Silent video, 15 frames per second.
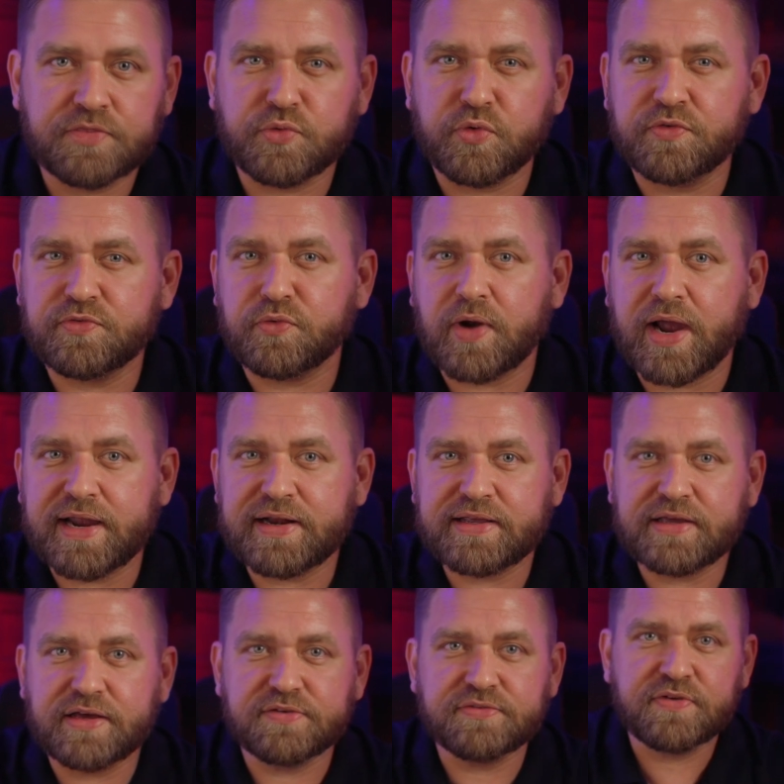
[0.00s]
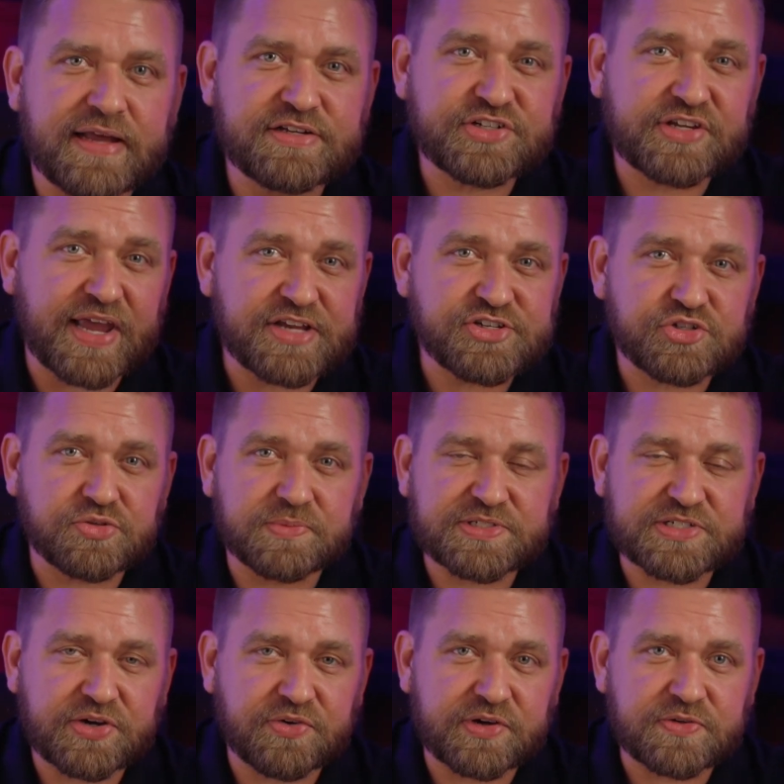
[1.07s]
Through a variety of educational
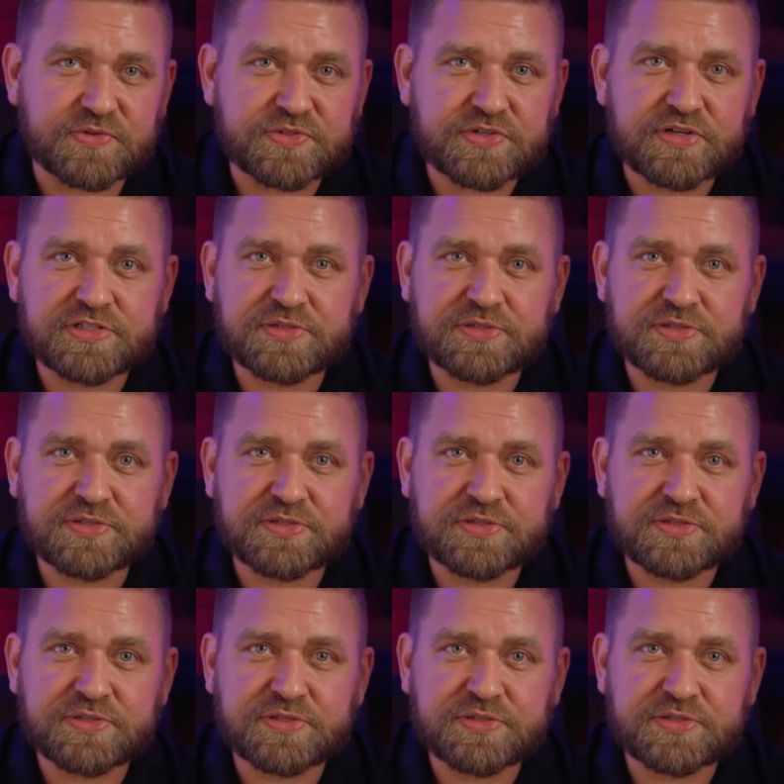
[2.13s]
materials,